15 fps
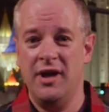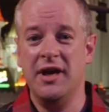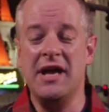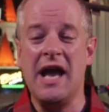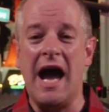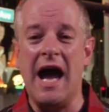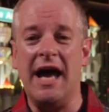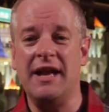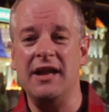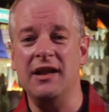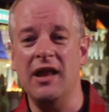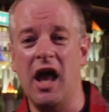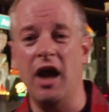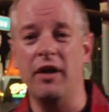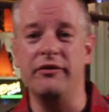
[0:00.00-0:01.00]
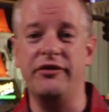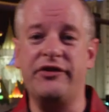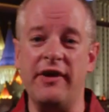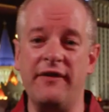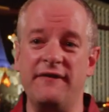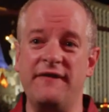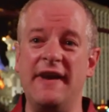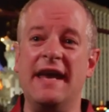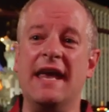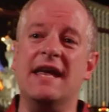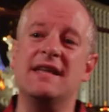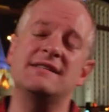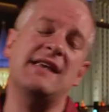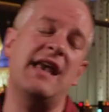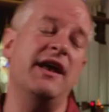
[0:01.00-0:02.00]
God loves
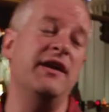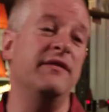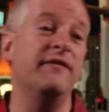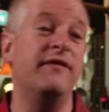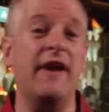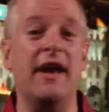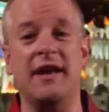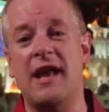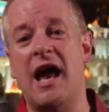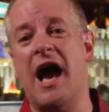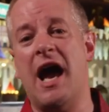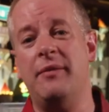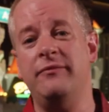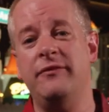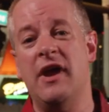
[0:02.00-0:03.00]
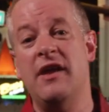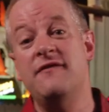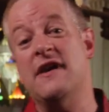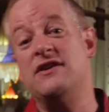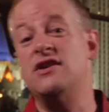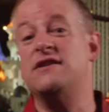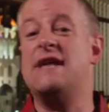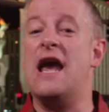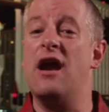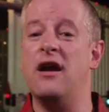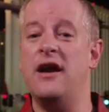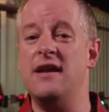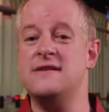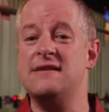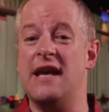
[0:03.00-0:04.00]
vegans in Vietnam,
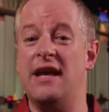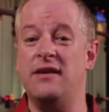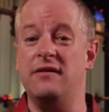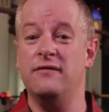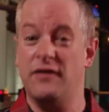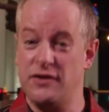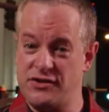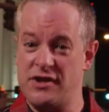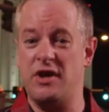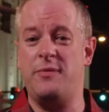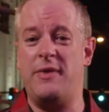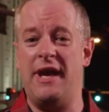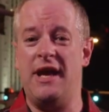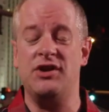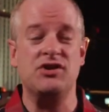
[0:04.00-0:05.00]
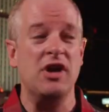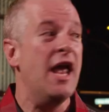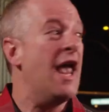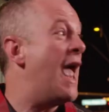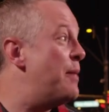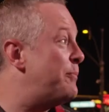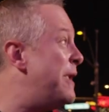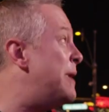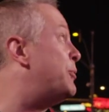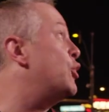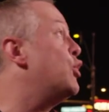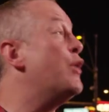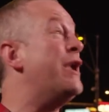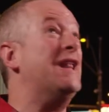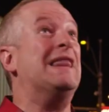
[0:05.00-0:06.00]
vegetarians in Virginia Beach, and people
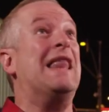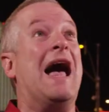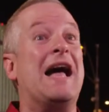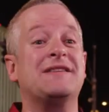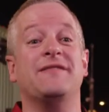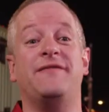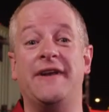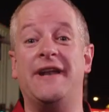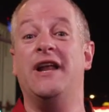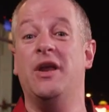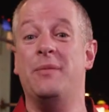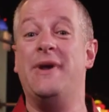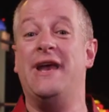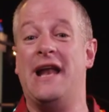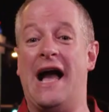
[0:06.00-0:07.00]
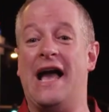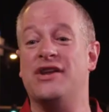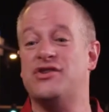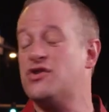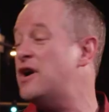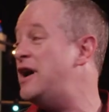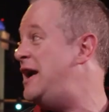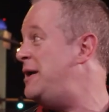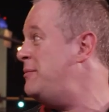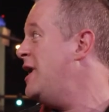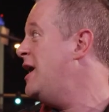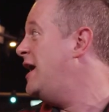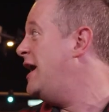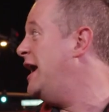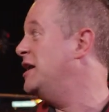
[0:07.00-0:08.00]
who eat lots of vanilla bean ice cream
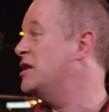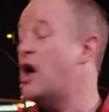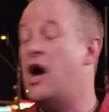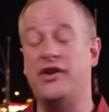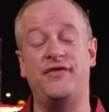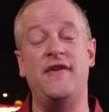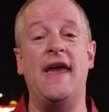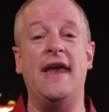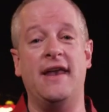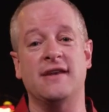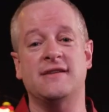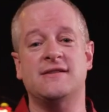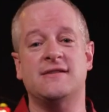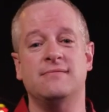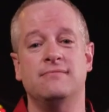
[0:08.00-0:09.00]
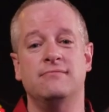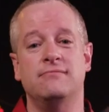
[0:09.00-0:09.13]
in Las Vegas.